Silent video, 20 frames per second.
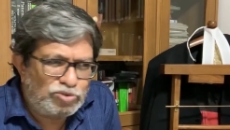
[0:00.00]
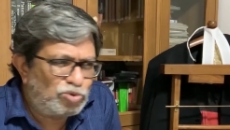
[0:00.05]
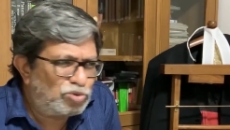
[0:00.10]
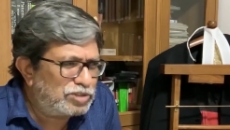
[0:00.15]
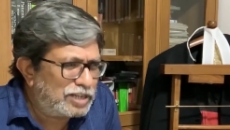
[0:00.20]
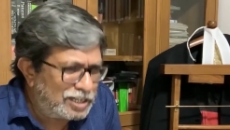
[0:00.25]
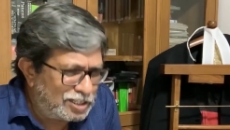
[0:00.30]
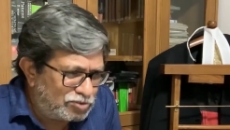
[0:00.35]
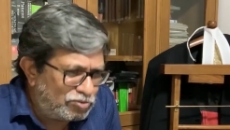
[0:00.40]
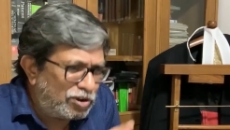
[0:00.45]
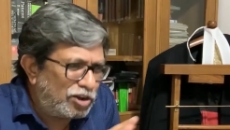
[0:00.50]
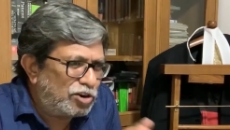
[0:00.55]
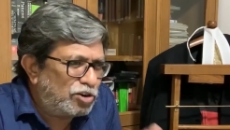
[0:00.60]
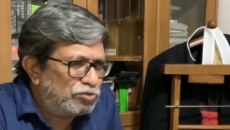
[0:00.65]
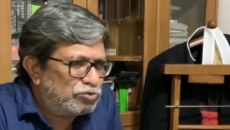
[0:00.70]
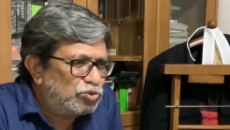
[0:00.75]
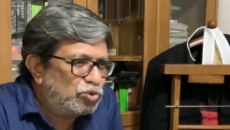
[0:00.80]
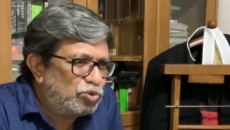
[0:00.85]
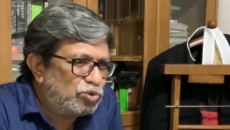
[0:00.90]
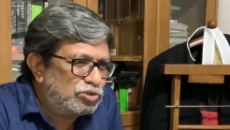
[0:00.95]
Though that is
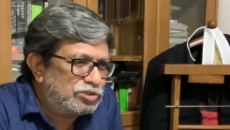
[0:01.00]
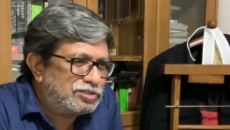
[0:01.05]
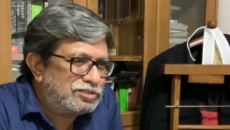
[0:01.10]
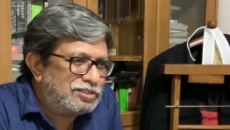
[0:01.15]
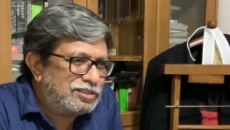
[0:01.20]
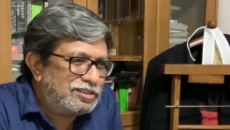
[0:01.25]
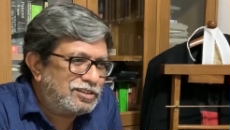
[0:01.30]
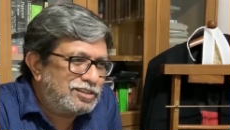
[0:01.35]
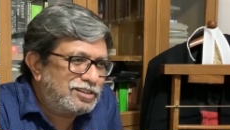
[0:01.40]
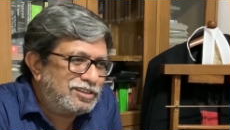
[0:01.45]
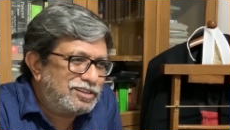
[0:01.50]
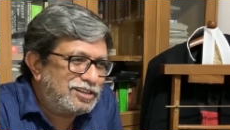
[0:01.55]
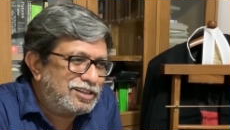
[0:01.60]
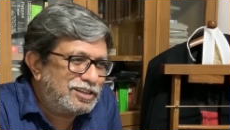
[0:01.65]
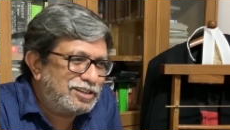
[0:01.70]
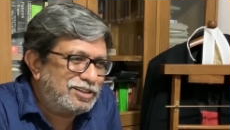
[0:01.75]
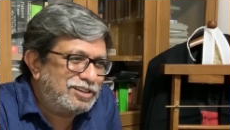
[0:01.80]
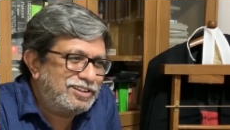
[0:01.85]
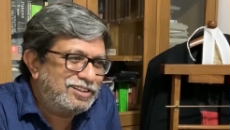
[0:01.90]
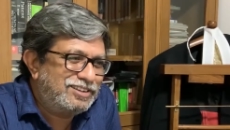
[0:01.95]
one of those
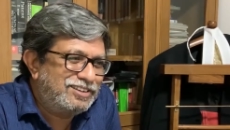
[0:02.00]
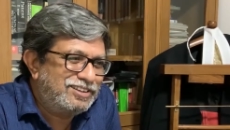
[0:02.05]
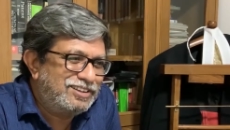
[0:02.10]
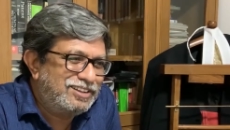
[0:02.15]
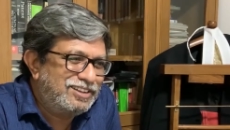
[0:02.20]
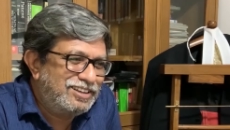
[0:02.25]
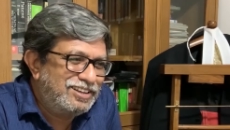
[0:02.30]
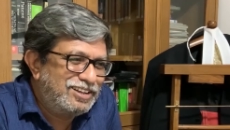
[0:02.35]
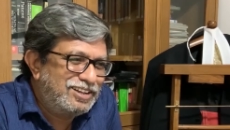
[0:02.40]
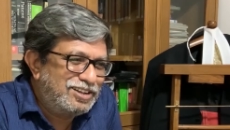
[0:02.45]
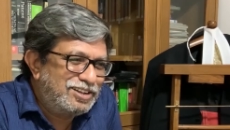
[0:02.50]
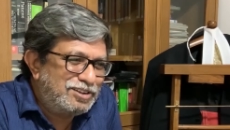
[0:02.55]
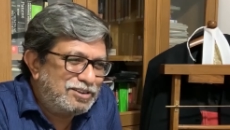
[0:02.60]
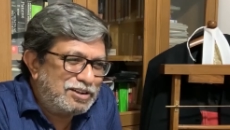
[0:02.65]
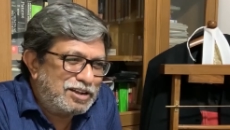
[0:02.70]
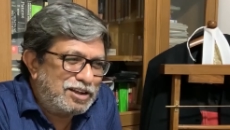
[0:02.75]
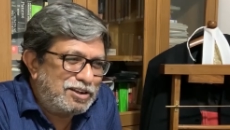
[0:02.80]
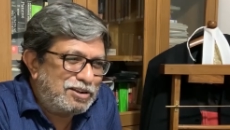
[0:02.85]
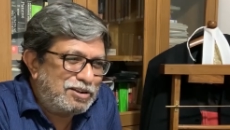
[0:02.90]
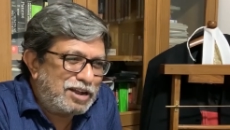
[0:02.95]
uh,
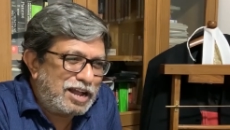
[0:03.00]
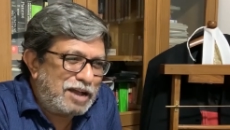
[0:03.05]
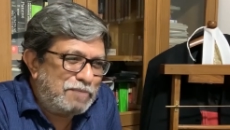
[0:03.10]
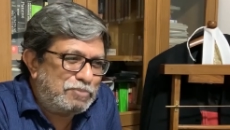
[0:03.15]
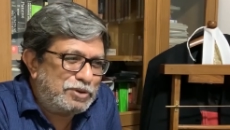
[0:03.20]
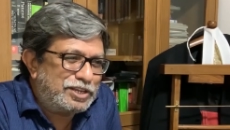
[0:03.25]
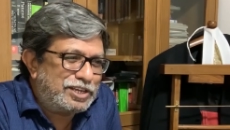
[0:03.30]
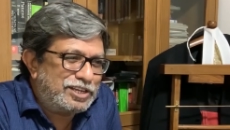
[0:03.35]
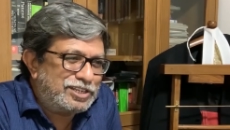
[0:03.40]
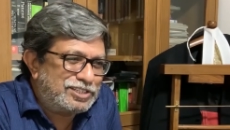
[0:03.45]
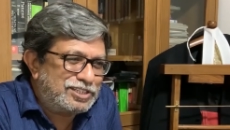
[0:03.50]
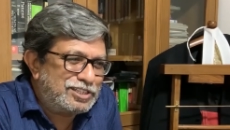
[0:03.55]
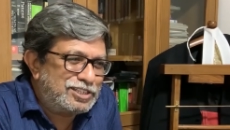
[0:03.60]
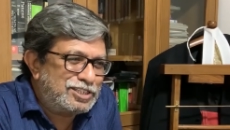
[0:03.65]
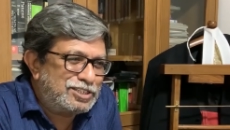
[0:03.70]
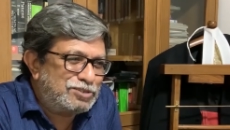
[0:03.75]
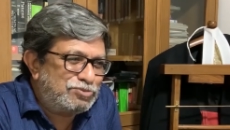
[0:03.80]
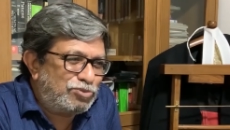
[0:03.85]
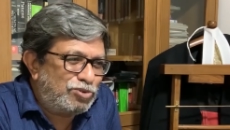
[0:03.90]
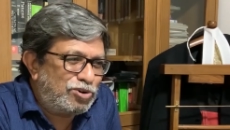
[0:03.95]

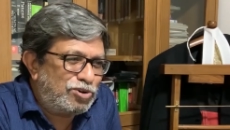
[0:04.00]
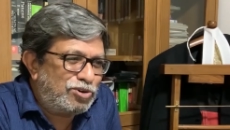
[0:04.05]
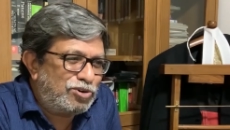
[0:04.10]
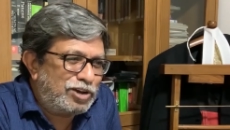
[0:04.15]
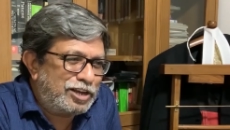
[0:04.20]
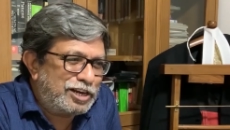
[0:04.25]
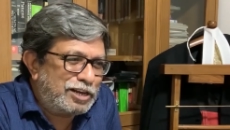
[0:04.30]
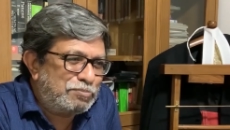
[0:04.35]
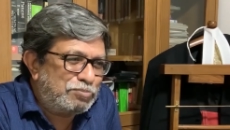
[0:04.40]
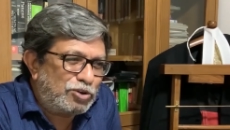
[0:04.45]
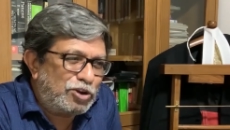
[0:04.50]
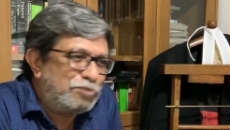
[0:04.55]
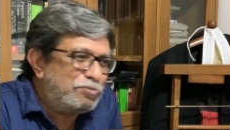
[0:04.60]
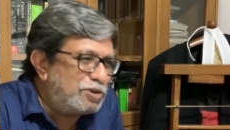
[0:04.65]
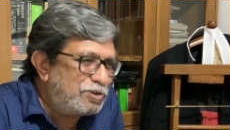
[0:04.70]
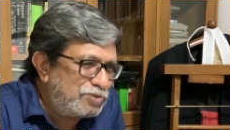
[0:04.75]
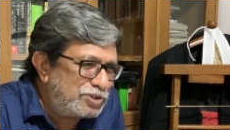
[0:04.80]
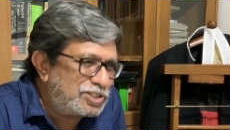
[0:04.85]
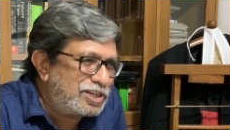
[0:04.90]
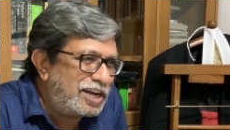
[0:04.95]
applications for an
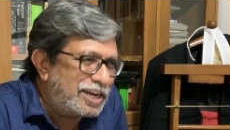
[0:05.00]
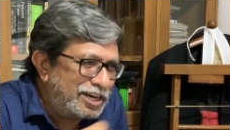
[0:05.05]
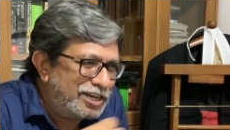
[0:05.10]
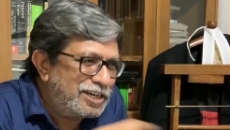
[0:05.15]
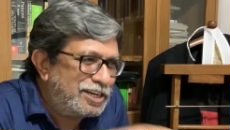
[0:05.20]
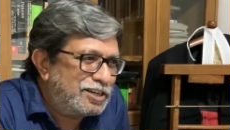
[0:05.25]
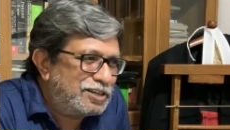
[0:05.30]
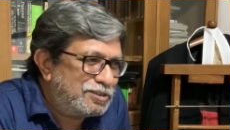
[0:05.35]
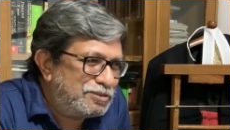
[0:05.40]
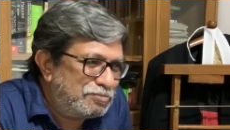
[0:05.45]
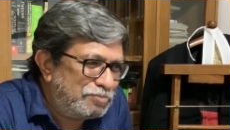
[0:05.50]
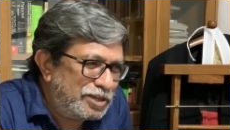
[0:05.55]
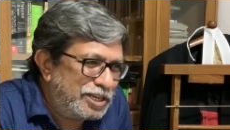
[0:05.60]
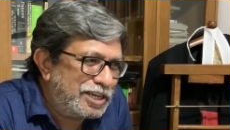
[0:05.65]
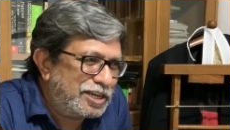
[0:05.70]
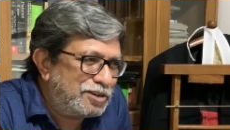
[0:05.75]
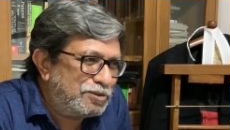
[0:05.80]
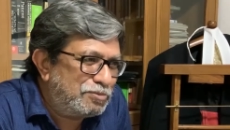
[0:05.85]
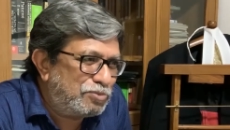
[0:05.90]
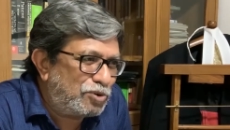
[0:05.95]
employment which I didn't
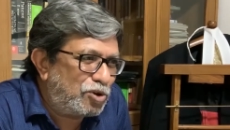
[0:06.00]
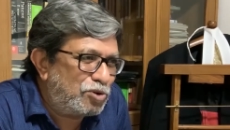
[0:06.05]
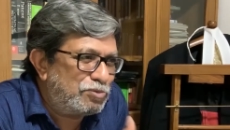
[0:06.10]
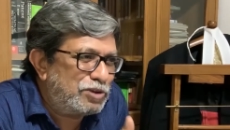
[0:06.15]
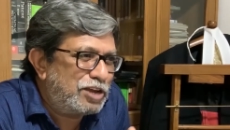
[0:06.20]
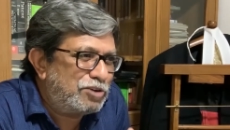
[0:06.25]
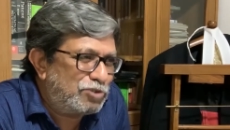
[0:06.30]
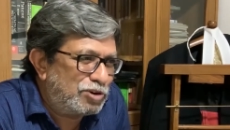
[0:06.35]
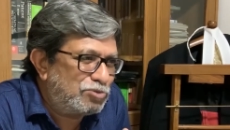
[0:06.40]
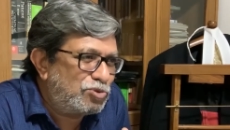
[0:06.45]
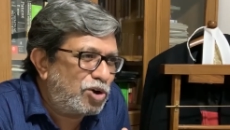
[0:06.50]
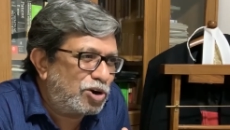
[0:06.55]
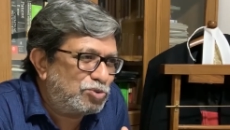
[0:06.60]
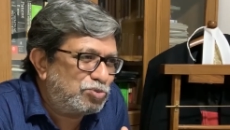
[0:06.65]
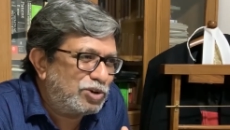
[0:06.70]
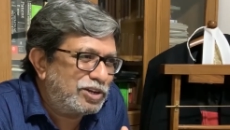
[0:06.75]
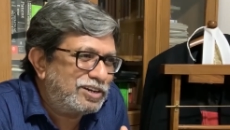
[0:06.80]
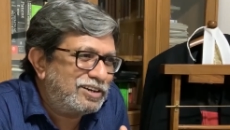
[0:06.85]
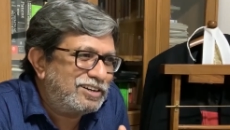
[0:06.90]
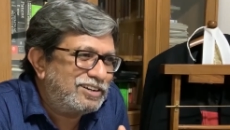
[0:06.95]
make. Probably I would have
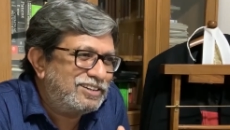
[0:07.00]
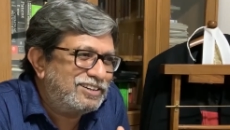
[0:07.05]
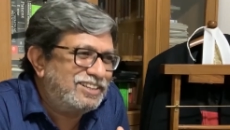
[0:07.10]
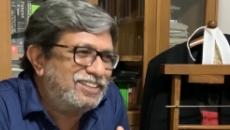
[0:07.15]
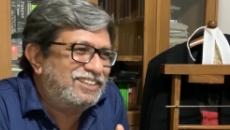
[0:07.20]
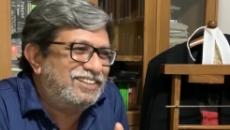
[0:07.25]
got one.